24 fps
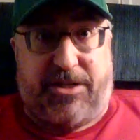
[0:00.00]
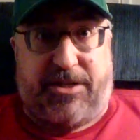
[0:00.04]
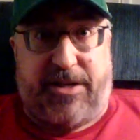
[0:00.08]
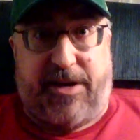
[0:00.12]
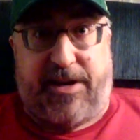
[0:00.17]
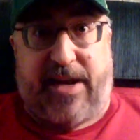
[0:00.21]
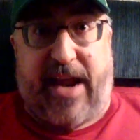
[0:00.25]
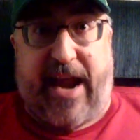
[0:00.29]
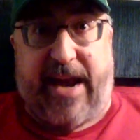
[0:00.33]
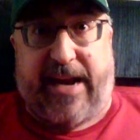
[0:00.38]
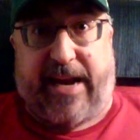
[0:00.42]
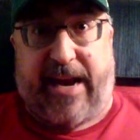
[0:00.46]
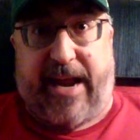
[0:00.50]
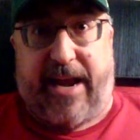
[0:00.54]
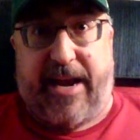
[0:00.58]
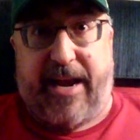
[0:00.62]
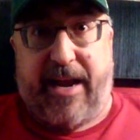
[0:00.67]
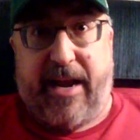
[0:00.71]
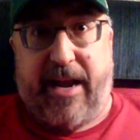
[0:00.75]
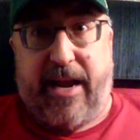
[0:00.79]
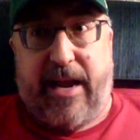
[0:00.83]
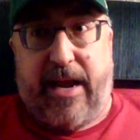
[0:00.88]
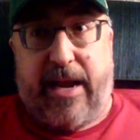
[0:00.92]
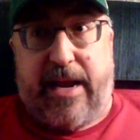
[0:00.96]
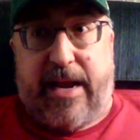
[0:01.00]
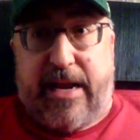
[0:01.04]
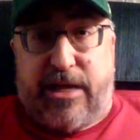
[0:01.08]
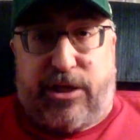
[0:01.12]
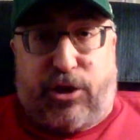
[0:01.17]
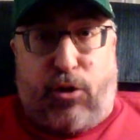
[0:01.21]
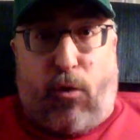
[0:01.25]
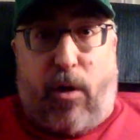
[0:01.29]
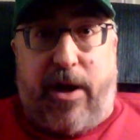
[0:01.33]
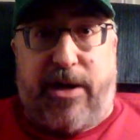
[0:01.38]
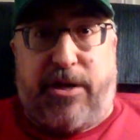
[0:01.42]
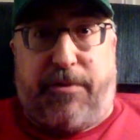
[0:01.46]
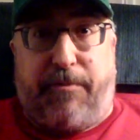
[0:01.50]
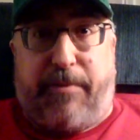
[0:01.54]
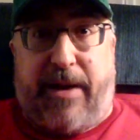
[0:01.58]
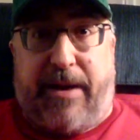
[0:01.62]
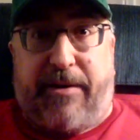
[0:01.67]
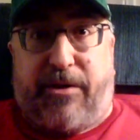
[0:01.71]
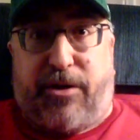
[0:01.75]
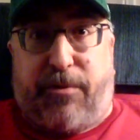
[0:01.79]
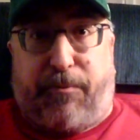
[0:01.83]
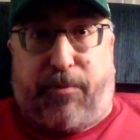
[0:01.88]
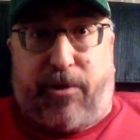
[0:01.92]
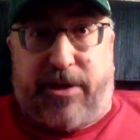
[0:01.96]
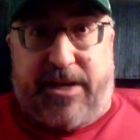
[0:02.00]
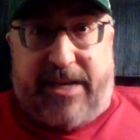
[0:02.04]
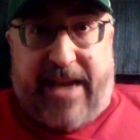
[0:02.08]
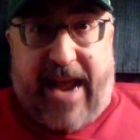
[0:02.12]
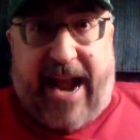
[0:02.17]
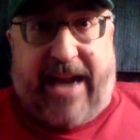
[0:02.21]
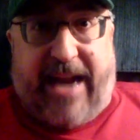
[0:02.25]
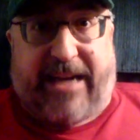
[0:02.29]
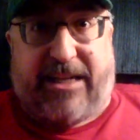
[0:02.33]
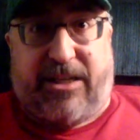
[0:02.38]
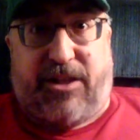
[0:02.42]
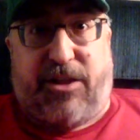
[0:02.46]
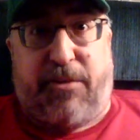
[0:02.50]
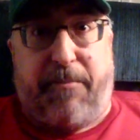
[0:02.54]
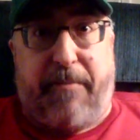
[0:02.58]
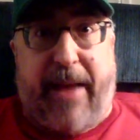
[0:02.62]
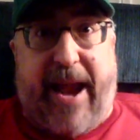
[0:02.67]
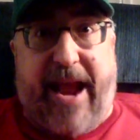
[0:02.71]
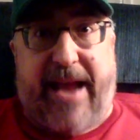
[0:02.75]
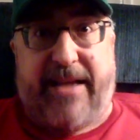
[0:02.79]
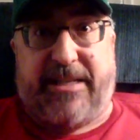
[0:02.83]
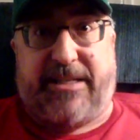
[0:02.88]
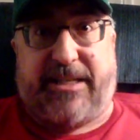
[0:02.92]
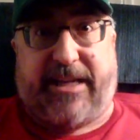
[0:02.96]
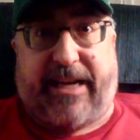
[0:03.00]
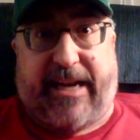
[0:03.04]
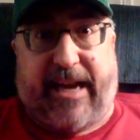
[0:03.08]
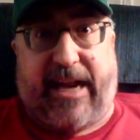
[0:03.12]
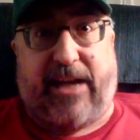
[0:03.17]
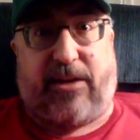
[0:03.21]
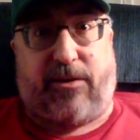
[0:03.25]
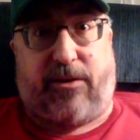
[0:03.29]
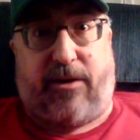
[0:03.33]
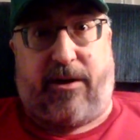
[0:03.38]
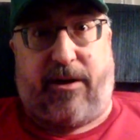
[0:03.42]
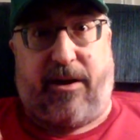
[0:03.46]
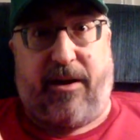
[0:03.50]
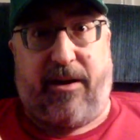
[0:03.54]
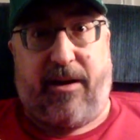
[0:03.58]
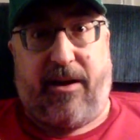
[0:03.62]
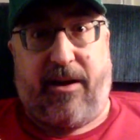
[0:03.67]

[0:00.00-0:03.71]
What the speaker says: take it, is going to be to protect the man's killer?